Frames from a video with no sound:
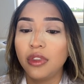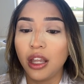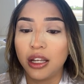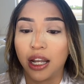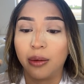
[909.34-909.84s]

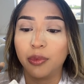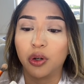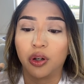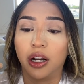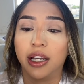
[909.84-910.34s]
And I'm
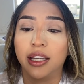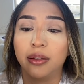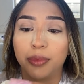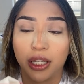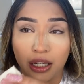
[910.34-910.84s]

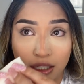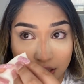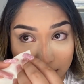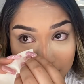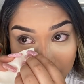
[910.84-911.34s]
crying
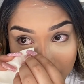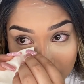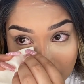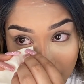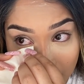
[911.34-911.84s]
because
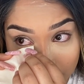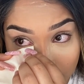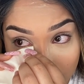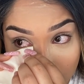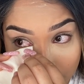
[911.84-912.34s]
I'm
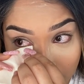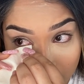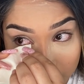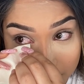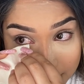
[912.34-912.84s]
really
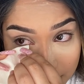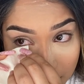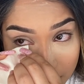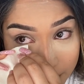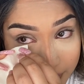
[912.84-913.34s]
proud of
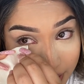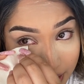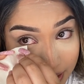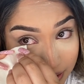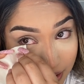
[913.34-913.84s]
myself that
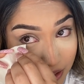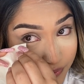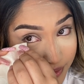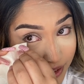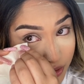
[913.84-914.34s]
I
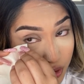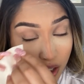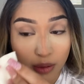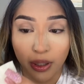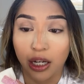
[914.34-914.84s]
left that
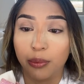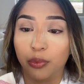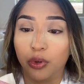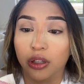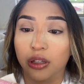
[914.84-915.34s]
job. Like I'm
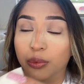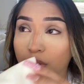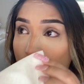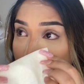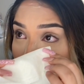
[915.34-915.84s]
really,
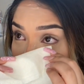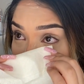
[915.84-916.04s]
really proud of